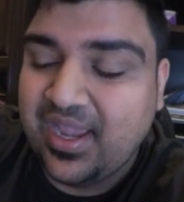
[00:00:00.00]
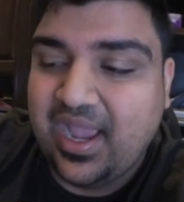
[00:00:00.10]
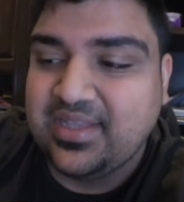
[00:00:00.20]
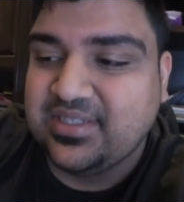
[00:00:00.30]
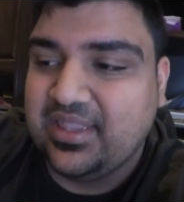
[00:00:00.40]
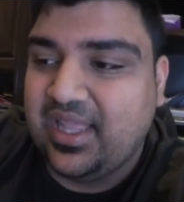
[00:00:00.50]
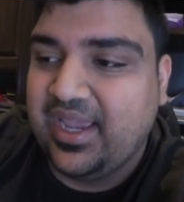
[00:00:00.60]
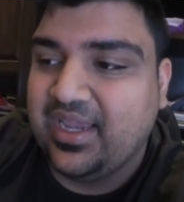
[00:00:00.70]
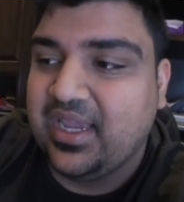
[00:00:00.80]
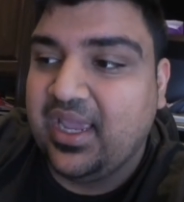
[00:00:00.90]
As in
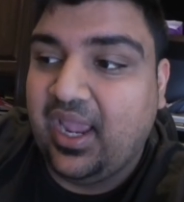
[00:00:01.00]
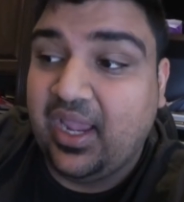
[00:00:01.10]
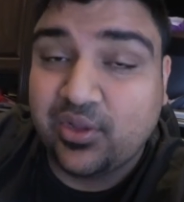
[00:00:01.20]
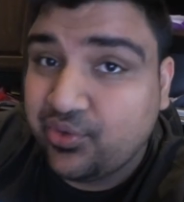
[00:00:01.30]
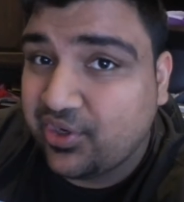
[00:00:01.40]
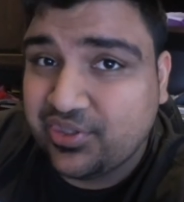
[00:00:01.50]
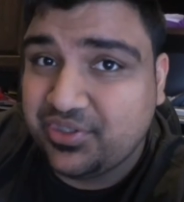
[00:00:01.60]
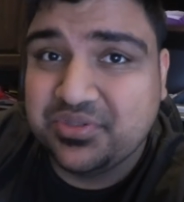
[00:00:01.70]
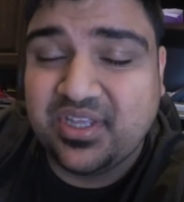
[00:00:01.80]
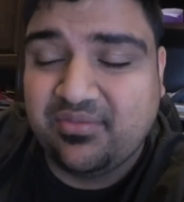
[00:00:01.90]
like, including all the
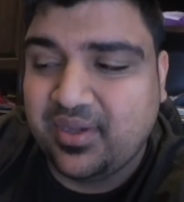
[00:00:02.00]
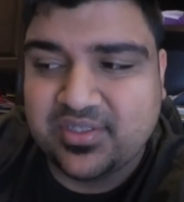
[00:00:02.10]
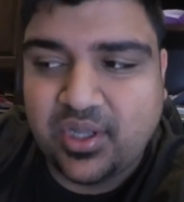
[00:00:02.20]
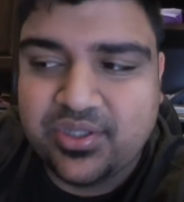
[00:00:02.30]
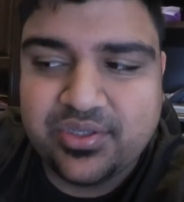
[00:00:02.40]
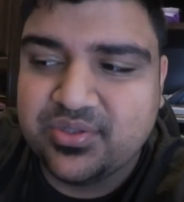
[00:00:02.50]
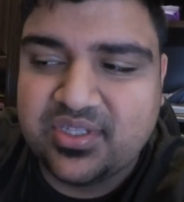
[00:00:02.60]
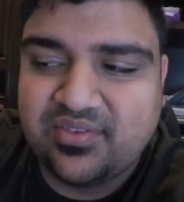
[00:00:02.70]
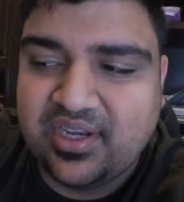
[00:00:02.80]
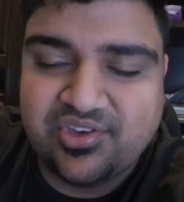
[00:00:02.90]
new stuff, because all the new
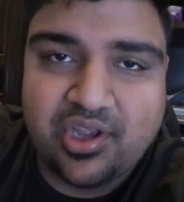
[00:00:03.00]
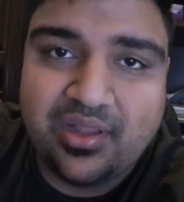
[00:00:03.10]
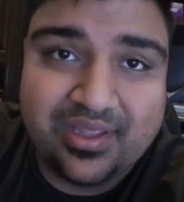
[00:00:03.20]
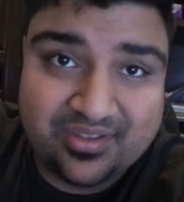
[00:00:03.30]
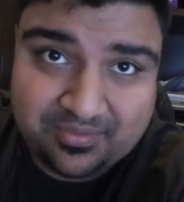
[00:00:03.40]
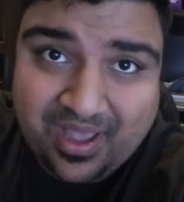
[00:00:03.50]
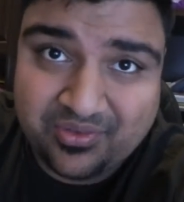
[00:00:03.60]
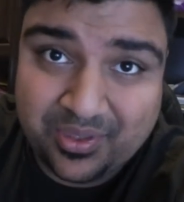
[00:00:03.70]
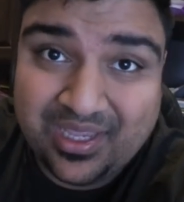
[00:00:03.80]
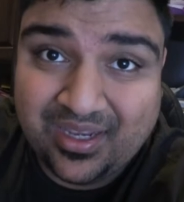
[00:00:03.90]
stuff that I shot like this
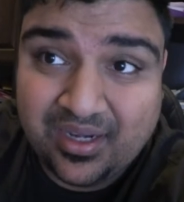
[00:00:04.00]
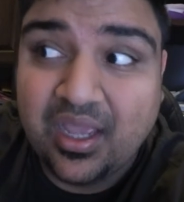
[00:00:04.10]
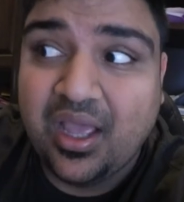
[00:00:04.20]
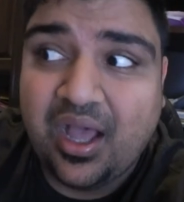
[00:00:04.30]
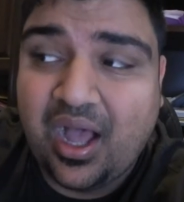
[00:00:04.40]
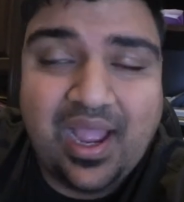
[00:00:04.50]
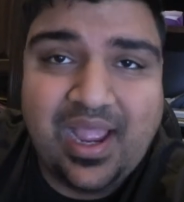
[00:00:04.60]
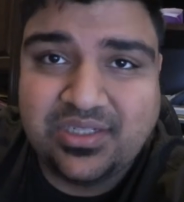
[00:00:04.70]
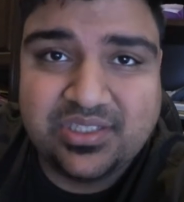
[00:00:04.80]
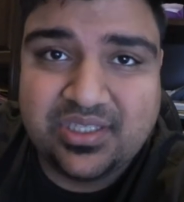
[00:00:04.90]
past weekend, I
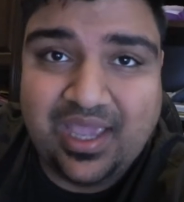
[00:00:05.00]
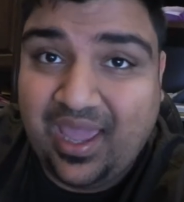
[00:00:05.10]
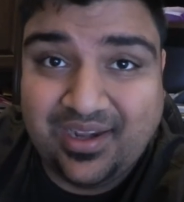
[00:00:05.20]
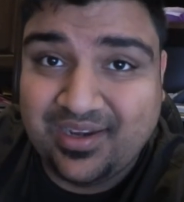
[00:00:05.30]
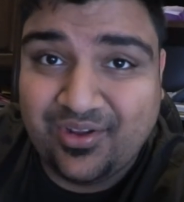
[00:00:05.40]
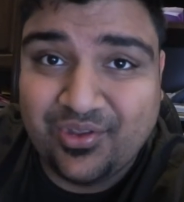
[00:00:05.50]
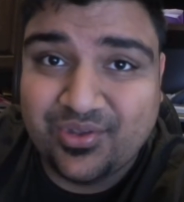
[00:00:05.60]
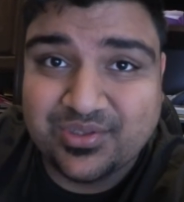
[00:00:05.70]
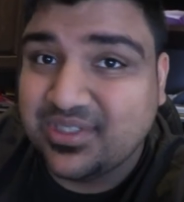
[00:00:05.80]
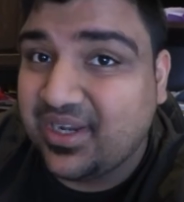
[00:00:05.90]
actually edited all
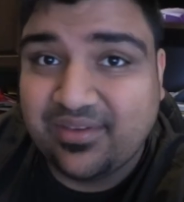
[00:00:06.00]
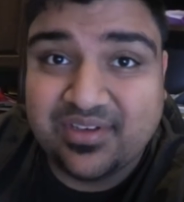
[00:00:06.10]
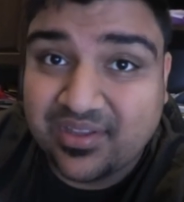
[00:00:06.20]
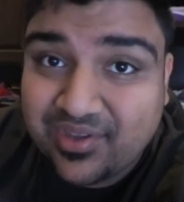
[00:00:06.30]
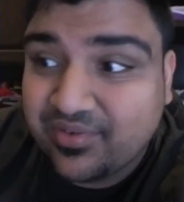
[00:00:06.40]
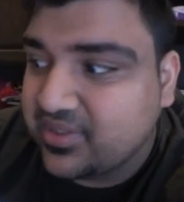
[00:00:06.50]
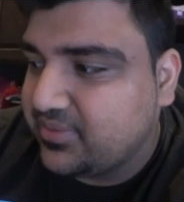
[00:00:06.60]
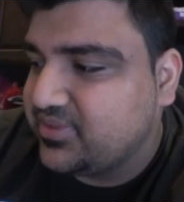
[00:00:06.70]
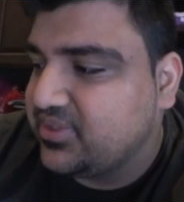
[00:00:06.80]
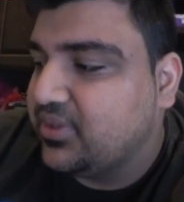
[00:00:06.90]
those and I've delivered
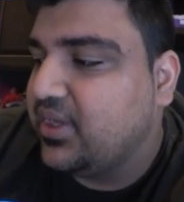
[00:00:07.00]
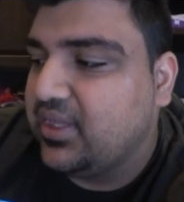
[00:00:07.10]
them too.